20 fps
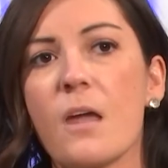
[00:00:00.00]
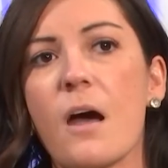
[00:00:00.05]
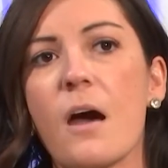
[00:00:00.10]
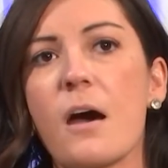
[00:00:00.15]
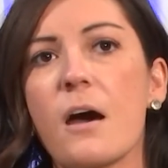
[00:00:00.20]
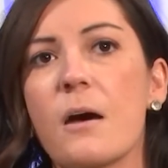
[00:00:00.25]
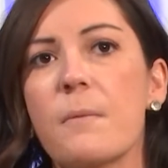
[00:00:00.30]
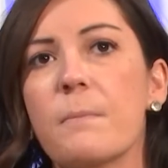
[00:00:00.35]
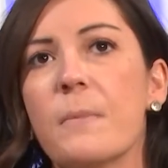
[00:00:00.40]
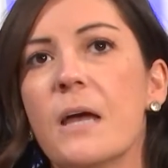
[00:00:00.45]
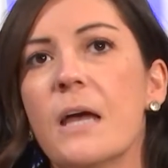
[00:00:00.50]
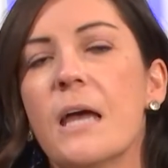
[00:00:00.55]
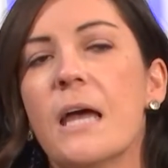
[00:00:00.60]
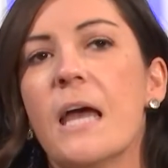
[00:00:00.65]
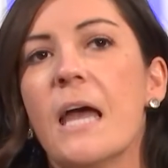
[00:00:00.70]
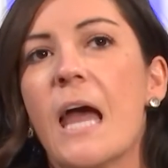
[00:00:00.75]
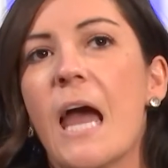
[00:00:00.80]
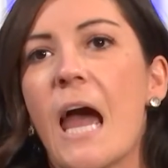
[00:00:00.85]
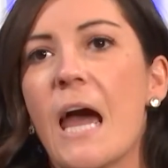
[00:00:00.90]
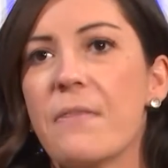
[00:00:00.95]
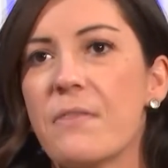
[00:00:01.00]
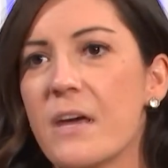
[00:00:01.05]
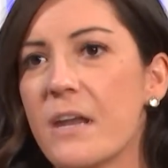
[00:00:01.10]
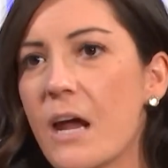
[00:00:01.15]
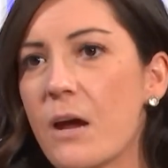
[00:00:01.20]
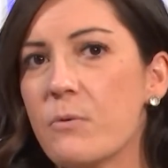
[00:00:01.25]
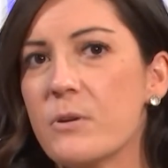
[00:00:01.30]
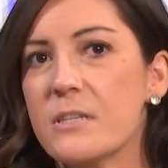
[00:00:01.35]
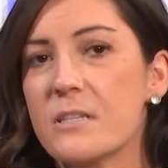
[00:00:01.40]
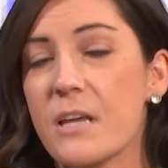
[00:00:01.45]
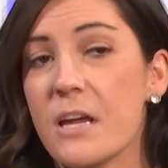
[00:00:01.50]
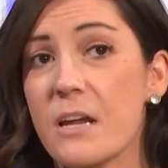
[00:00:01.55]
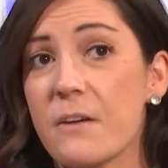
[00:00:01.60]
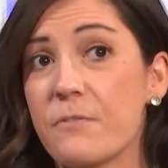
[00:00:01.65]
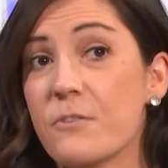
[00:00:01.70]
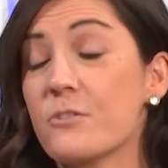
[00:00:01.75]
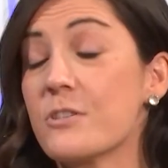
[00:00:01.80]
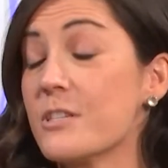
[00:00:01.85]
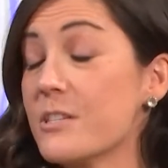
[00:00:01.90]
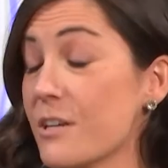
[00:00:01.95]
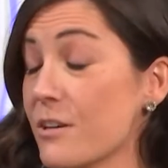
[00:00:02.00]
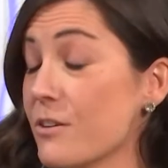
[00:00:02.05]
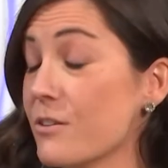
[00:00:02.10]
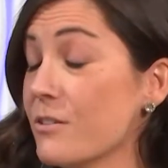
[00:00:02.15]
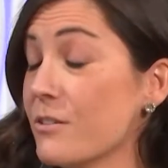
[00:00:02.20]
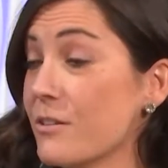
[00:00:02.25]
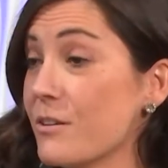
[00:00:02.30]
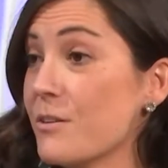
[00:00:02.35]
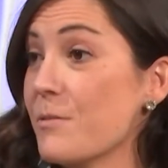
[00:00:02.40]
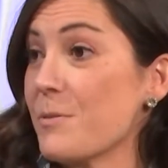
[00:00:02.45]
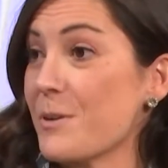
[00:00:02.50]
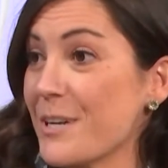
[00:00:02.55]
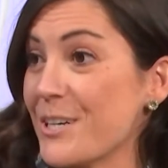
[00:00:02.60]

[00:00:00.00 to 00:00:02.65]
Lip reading: And then I would say if you're still